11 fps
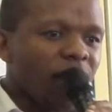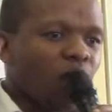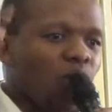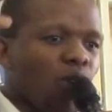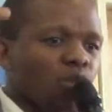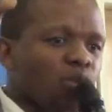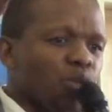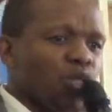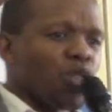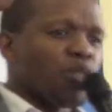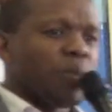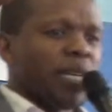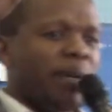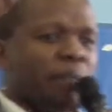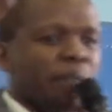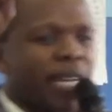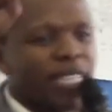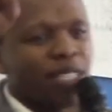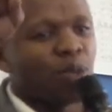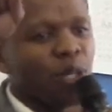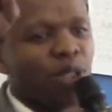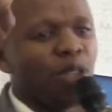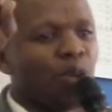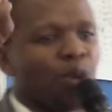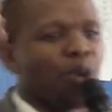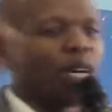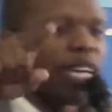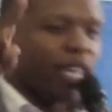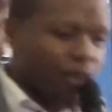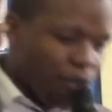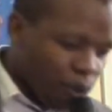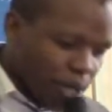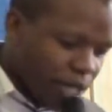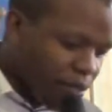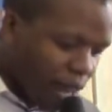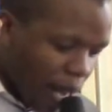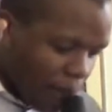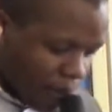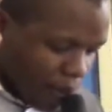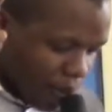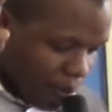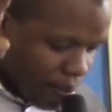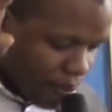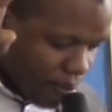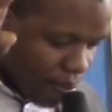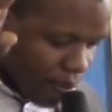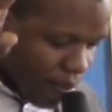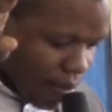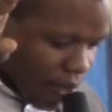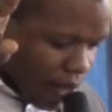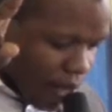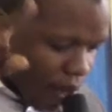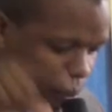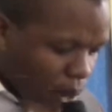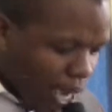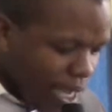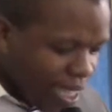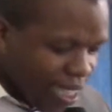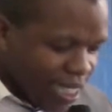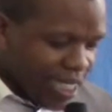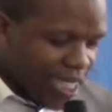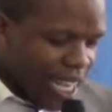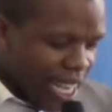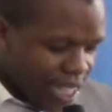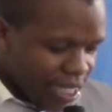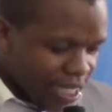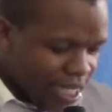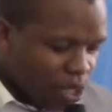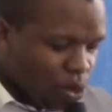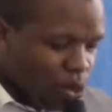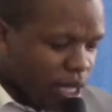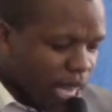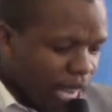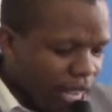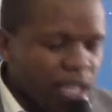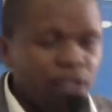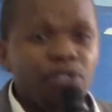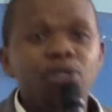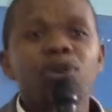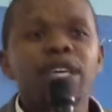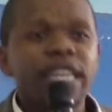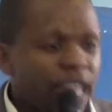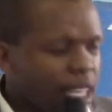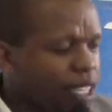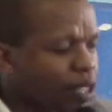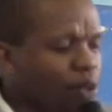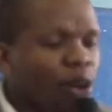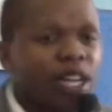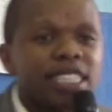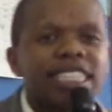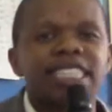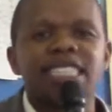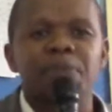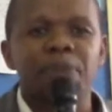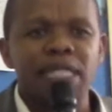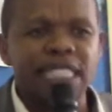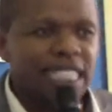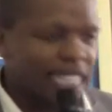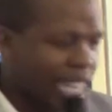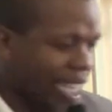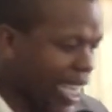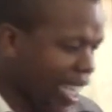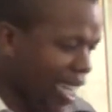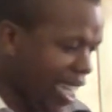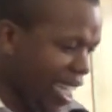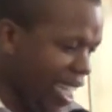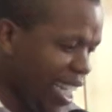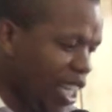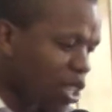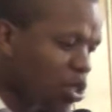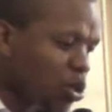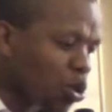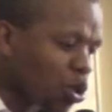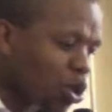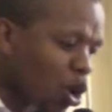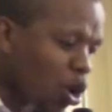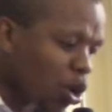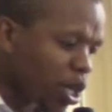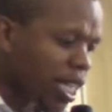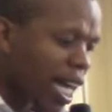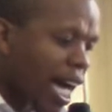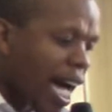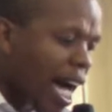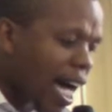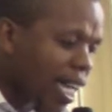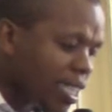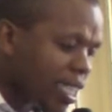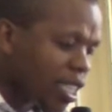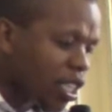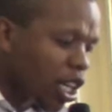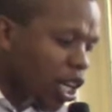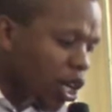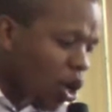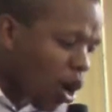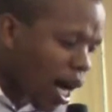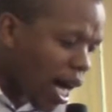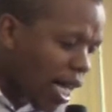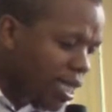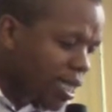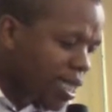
God will not be impressed with you if you give up. While it is said, today if you hear his voice, he's repeating it again. Eh? Do not harden your hearts